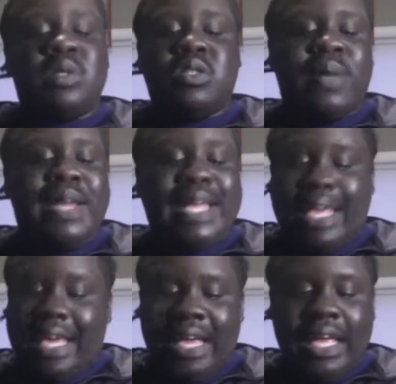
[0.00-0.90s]
you just want to
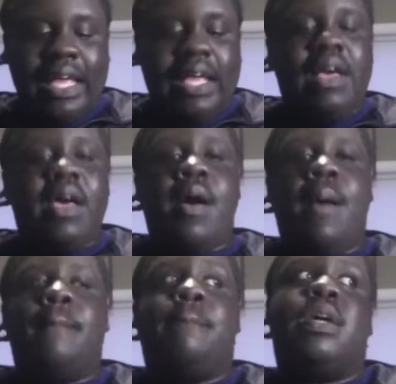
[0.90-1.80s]
key,
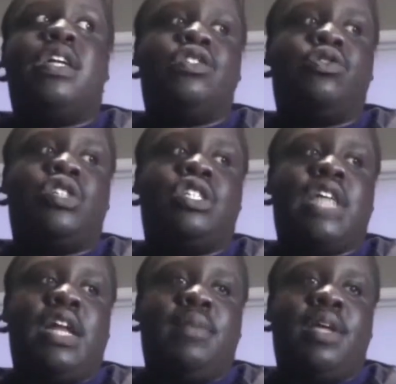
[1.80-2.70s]
but you just
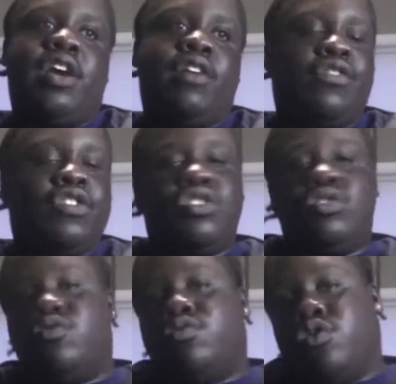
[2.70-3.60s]
got to be careful because
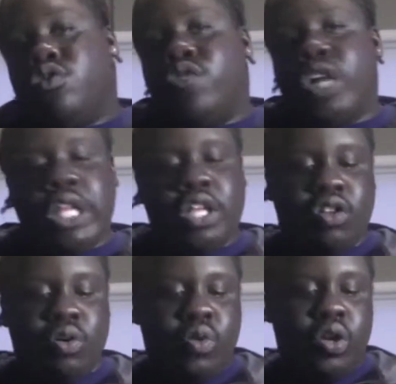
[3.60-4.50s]
you really
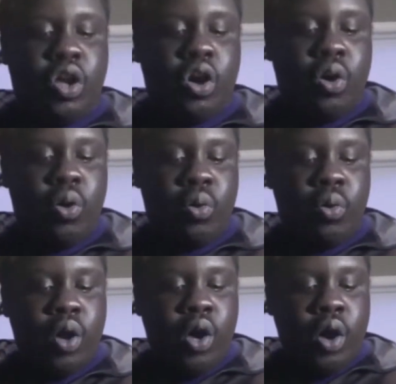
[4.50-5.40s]
don't
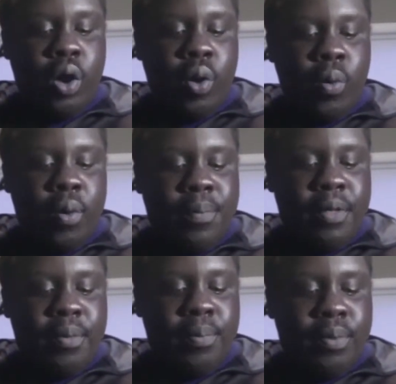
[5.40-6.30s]
know what
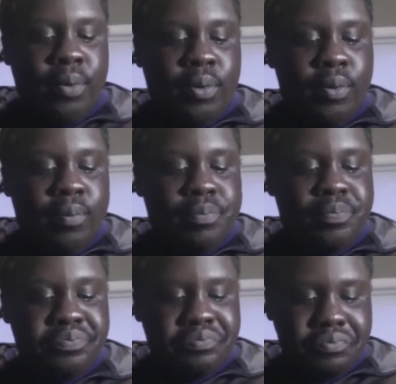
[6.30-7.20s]
people
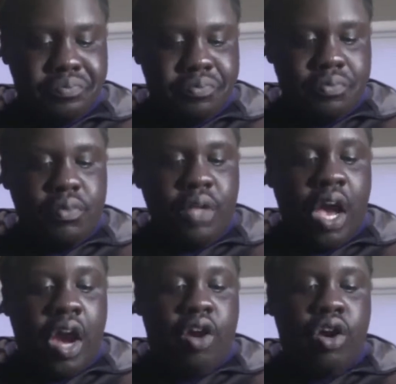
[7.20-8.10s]

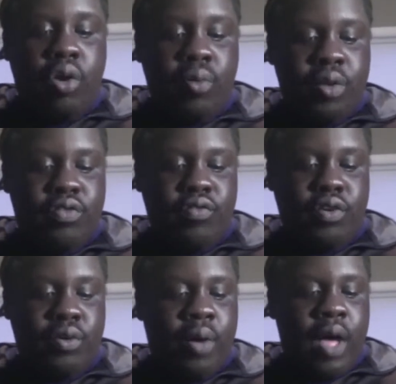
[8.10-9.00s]
are going
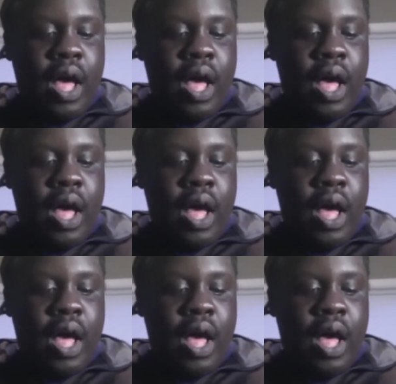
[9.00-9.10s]
through.